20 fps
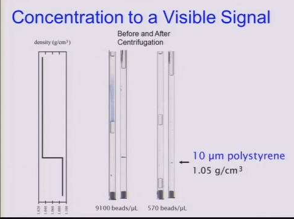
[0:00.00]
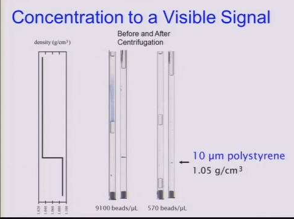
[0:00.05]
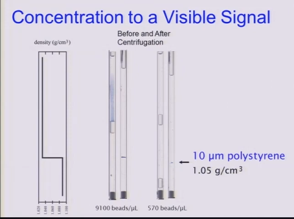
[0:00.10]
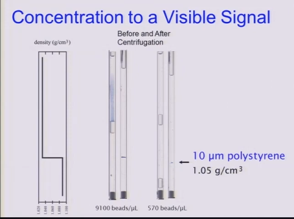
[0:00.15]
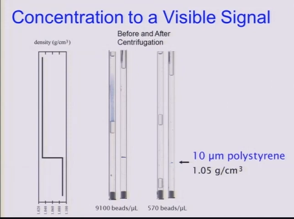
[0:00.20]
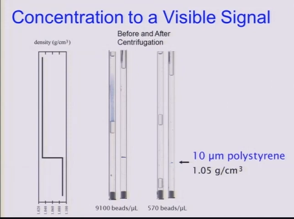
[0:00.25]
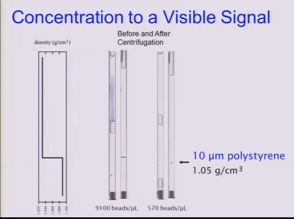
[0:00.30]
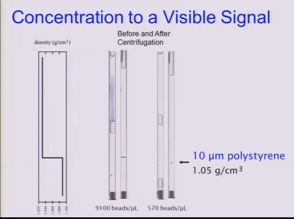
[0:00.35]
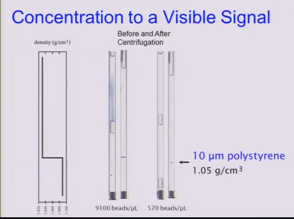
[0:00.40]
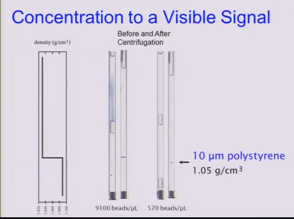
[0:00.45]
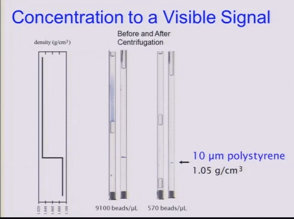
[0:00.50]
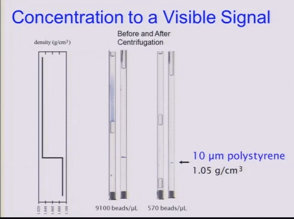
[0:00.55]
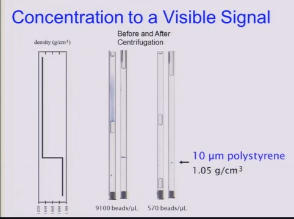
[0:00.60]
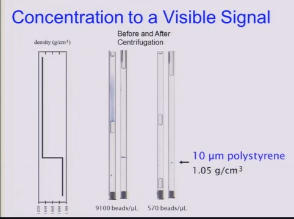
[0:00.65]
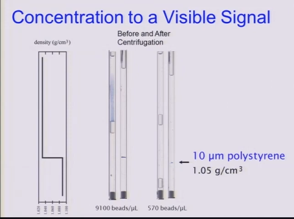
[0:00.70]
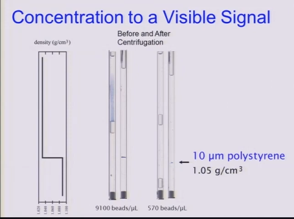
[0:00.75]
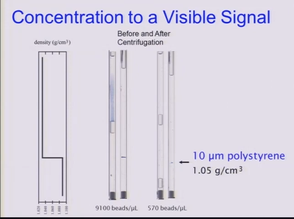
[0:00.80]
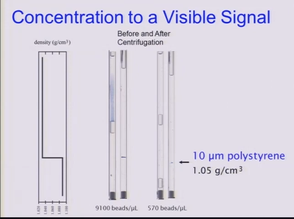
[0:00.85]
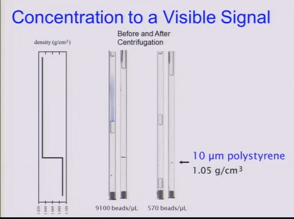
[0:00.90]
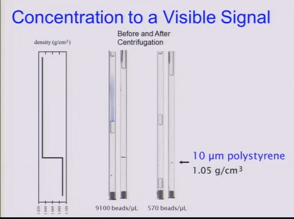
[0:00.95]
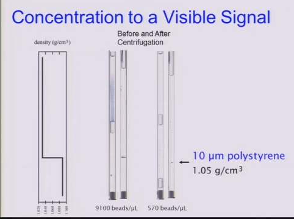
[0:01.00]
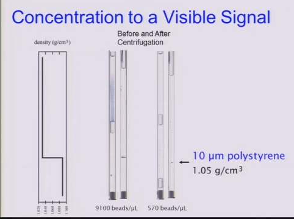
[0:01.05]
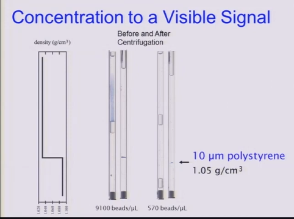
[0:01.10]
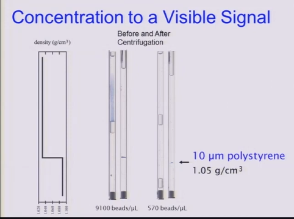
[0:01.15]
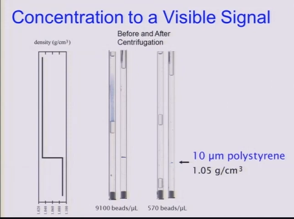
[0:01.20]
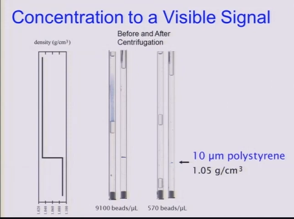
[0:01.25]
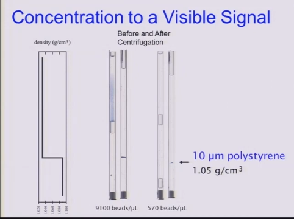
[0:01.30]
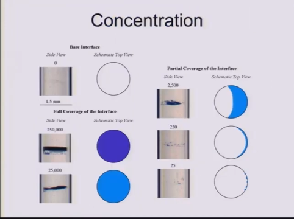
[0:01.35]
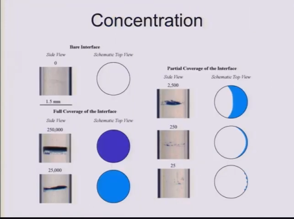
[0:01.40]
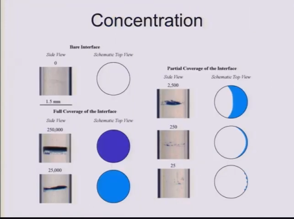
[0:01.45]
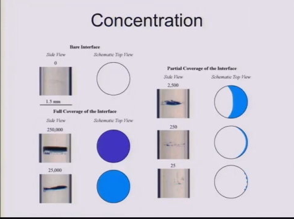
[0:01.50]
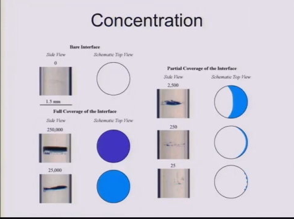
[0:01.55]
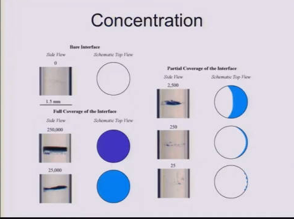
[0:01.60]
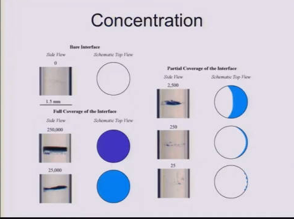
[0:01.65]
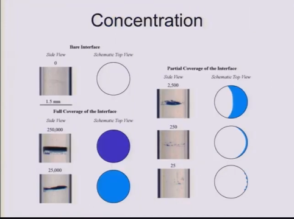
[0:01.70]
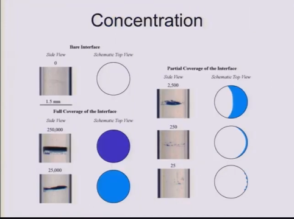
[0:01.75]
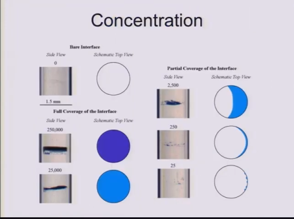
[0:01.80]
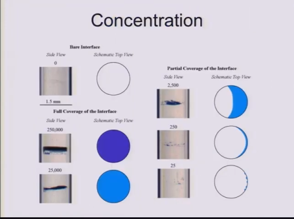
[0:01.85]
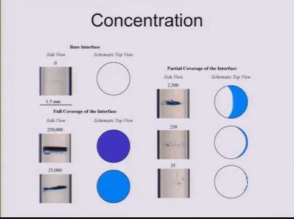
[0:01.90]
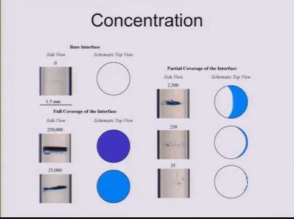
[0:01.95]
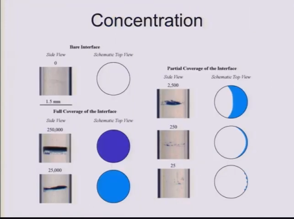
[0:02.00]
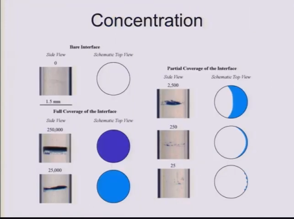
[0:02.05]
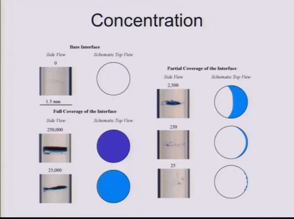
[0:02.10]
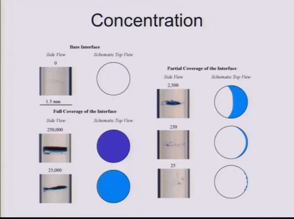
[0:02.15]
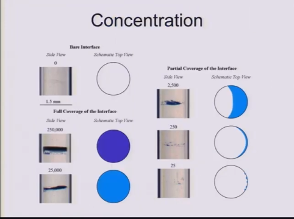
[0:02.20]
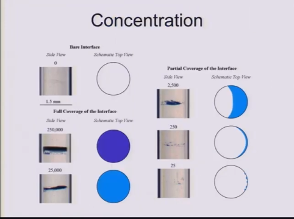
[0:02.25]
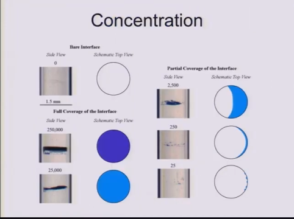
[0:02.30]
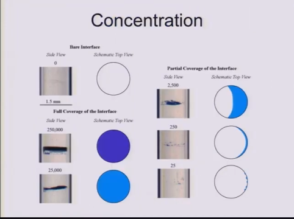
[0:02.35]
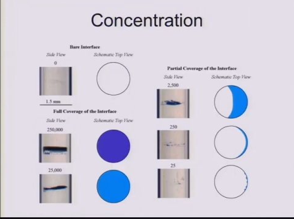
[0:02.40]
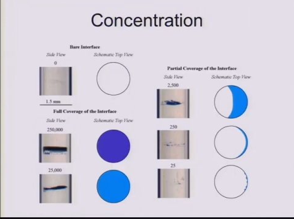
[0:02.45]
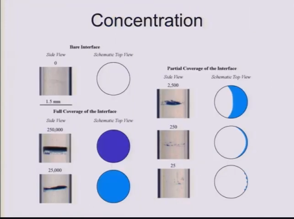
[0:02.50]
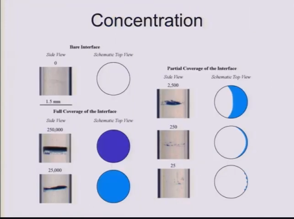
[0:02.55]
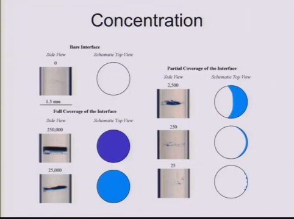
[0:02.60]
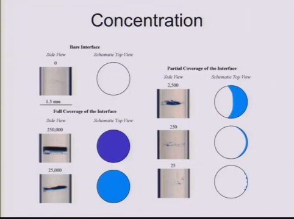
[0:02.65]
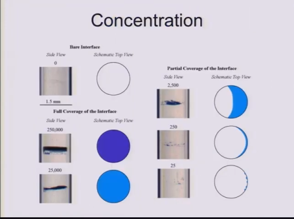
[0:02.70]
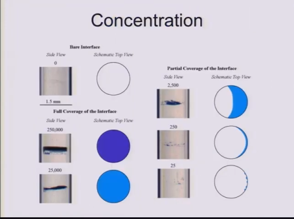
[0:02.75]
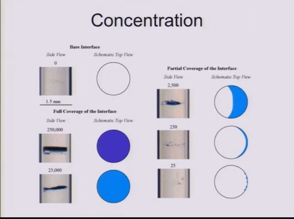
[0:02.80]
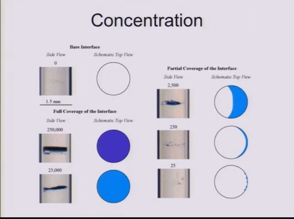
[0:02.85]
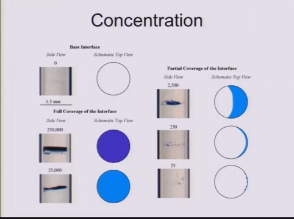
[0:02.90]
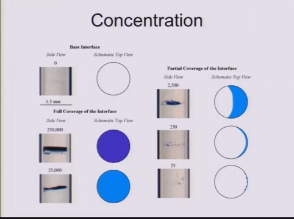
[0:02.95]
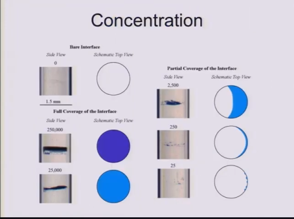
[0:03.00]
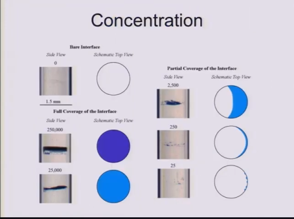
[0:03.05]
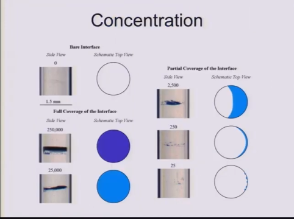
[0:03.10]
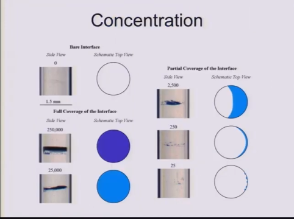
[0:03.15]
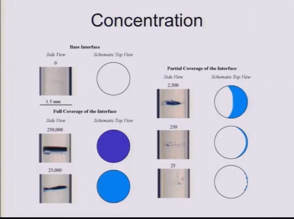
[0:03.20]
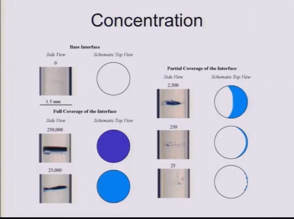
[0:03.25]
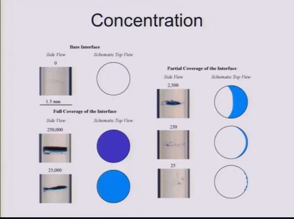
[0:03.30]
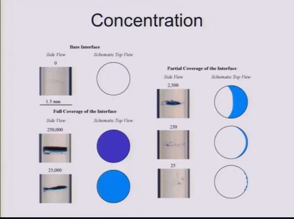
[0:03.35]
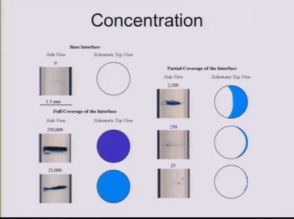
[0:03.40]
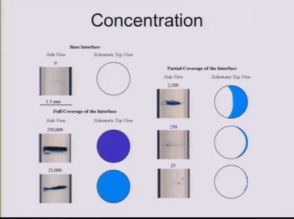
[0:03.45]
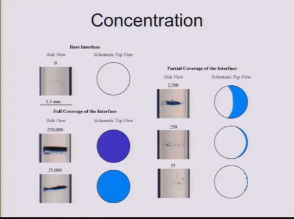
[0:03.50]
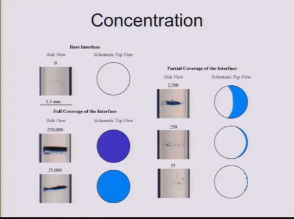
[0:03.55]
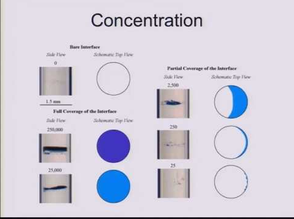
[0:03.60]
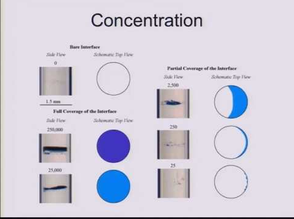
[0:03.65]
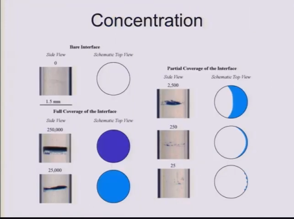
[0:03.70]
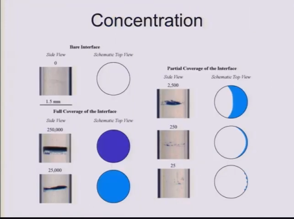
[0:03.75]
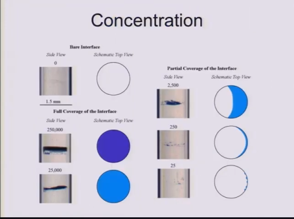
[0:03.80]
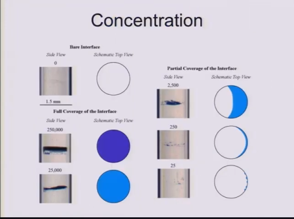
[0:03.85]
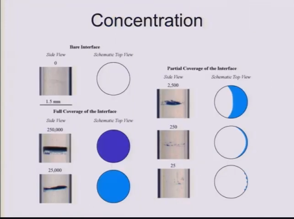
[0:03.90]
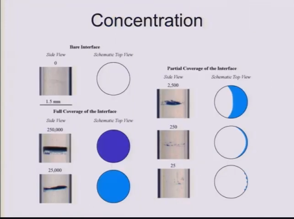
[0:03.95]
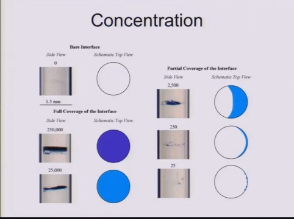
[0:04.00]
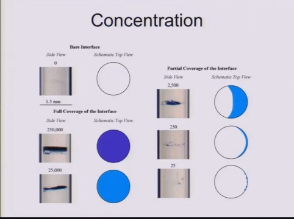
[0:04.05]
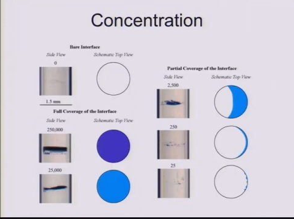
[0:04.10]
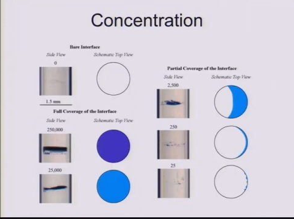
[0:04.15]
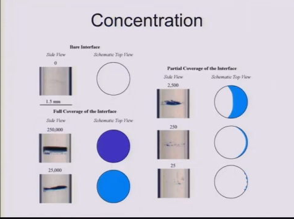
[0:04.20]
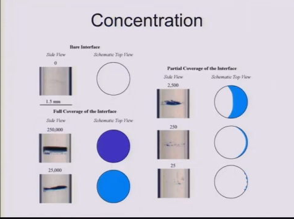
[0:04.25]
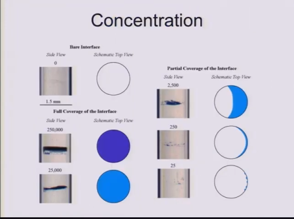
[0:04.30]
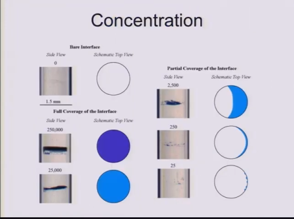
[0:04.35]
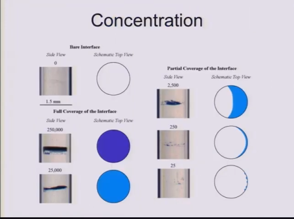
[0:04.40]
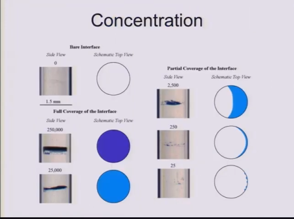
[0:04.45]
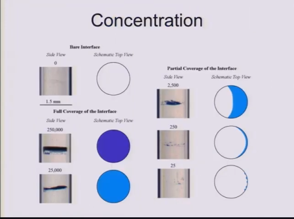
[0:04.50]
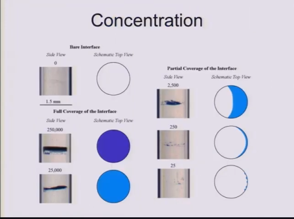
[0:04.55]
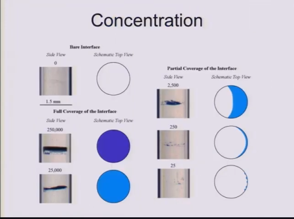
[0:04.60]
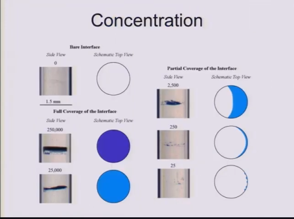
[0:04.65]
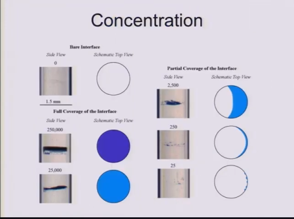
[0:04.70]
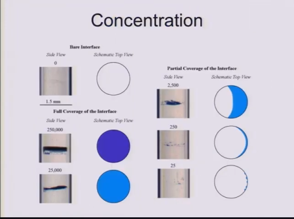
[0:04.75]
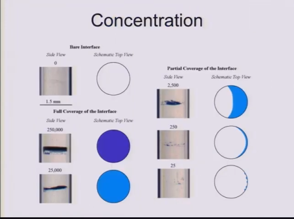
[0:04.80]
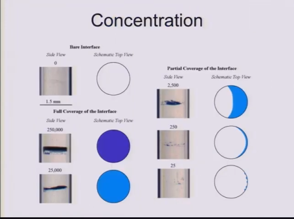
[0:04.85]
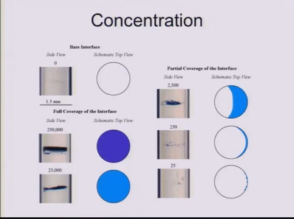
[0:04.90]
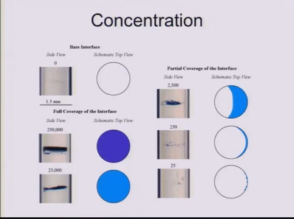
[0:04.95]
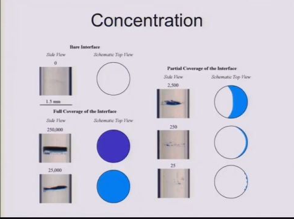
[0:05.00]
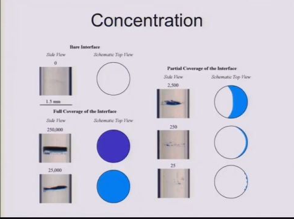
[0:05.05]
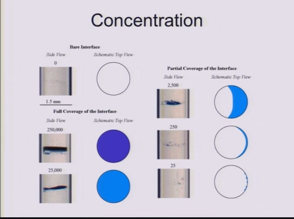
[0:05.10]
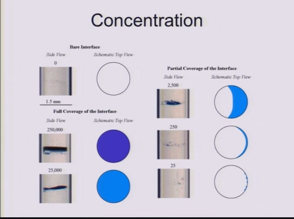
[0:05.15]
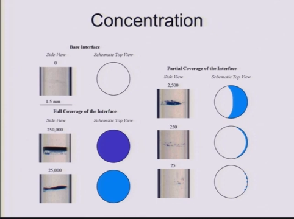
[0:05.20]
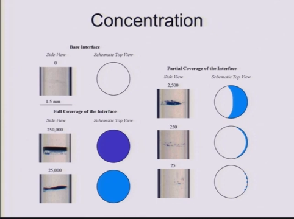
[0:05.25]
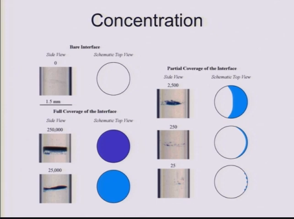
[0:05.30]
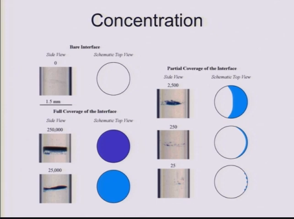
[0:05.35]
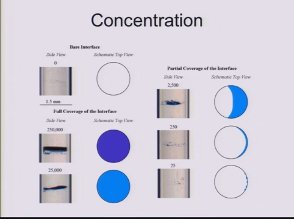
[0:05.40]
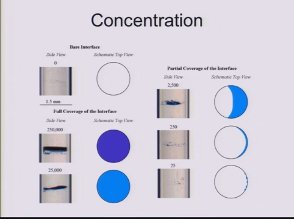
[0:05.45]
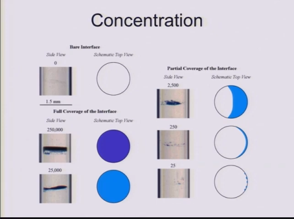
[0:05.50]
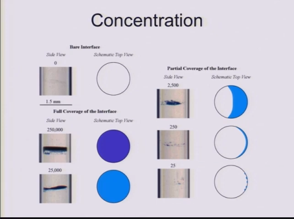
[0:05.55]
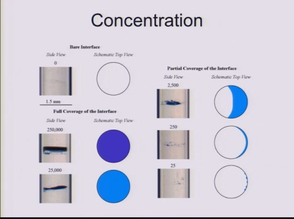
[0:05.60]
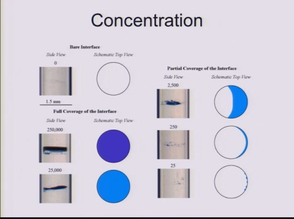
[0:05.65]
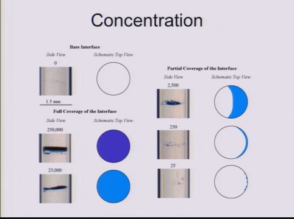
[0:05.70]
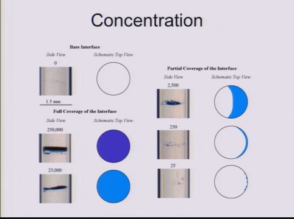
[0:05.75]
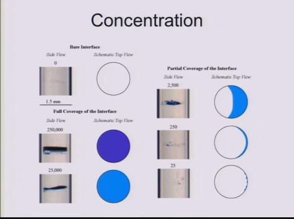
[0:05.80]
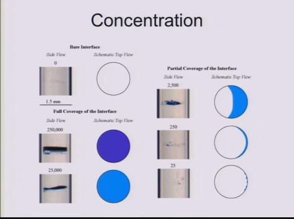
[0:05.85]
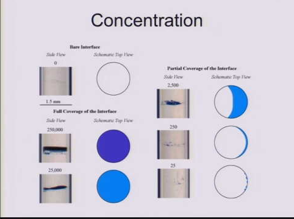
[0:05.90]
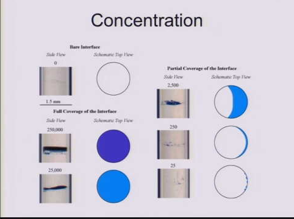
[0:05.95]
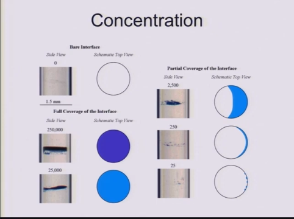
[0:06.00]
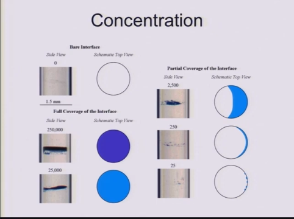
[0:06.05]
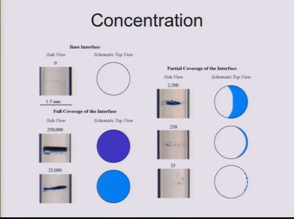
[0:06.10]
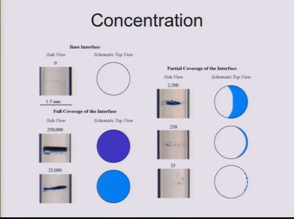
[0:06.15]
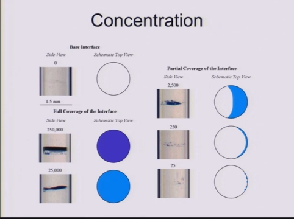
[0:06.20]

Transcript: (no speaker visible)